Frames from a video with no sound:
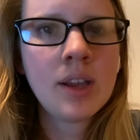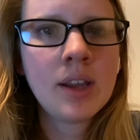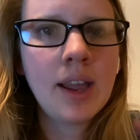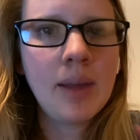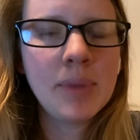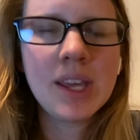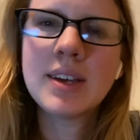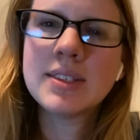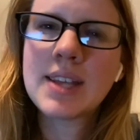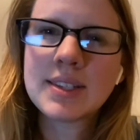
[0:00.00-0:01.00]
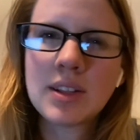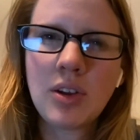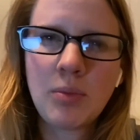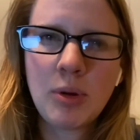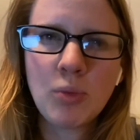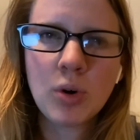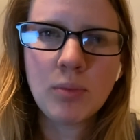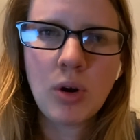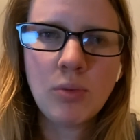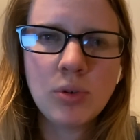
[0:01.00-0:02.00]
because that's a little bit more
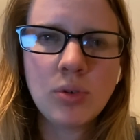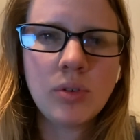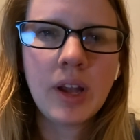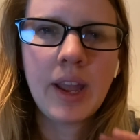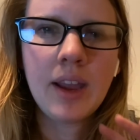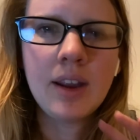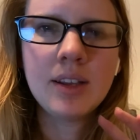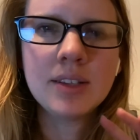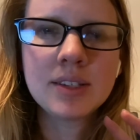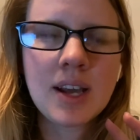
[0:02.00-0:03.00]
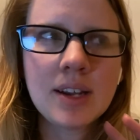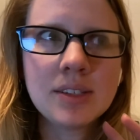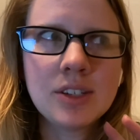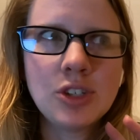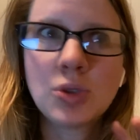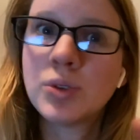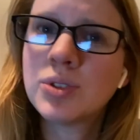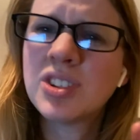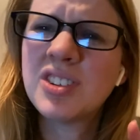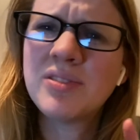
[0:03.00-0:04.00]
mobile and it's not as
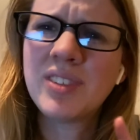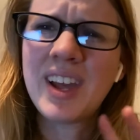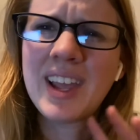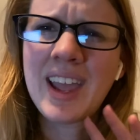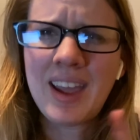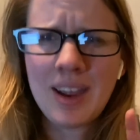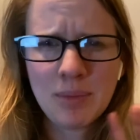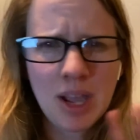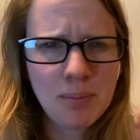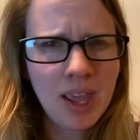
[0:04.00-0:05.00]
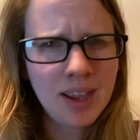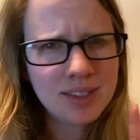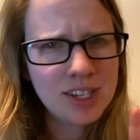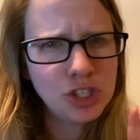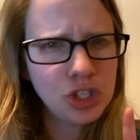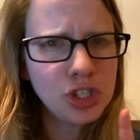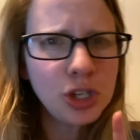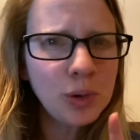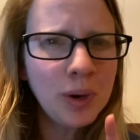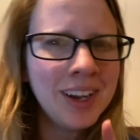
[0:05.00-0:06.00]
intrusive, like, hey, I'm not paying attention to
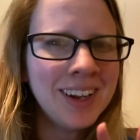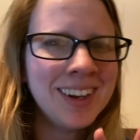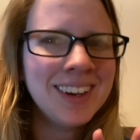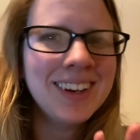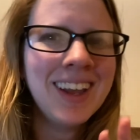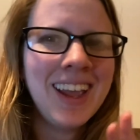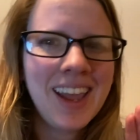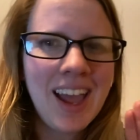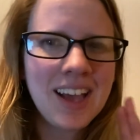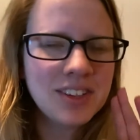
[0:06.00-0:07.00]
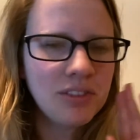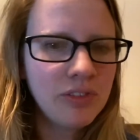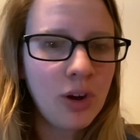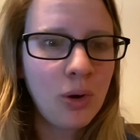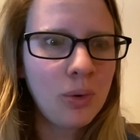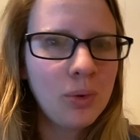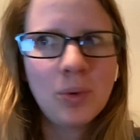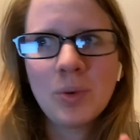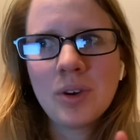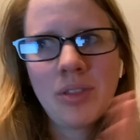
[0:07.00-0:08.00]
you as a phone
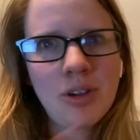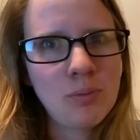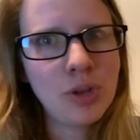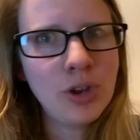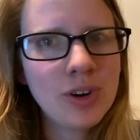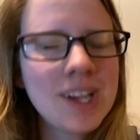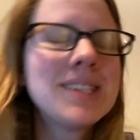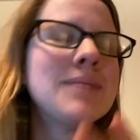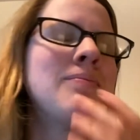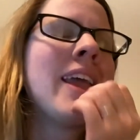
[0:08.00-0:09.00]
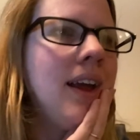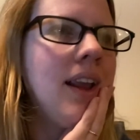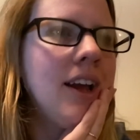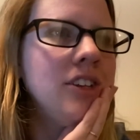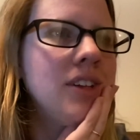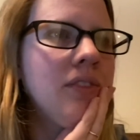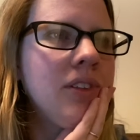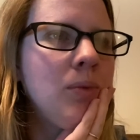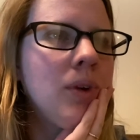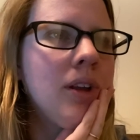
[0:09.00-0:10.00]
or the computer is. And I
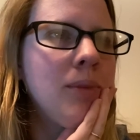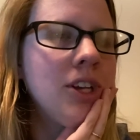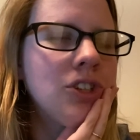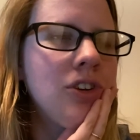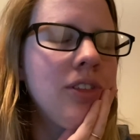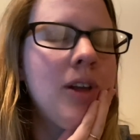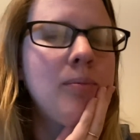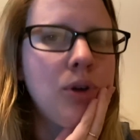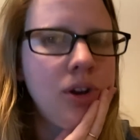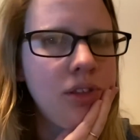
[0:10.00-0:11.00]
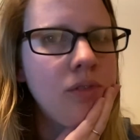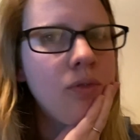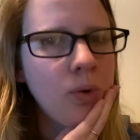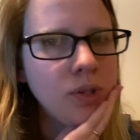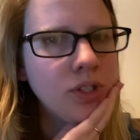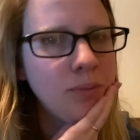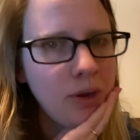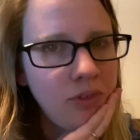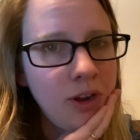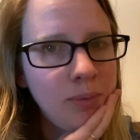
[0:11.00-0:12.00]
definitely want to make sure that I'm putting the focus on my
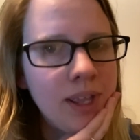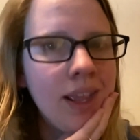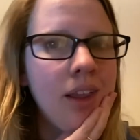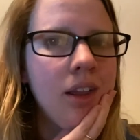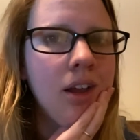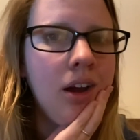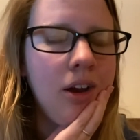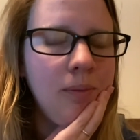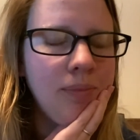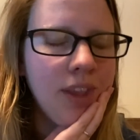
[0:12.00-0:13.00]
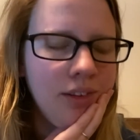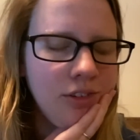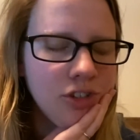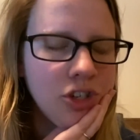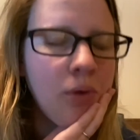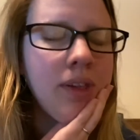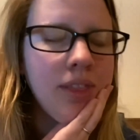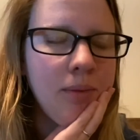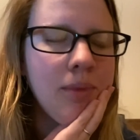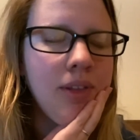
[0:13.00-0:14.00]
family and showing
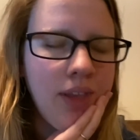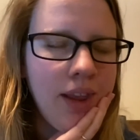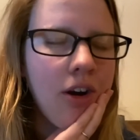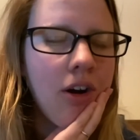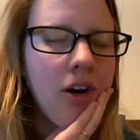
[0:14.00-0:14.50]
them that they are a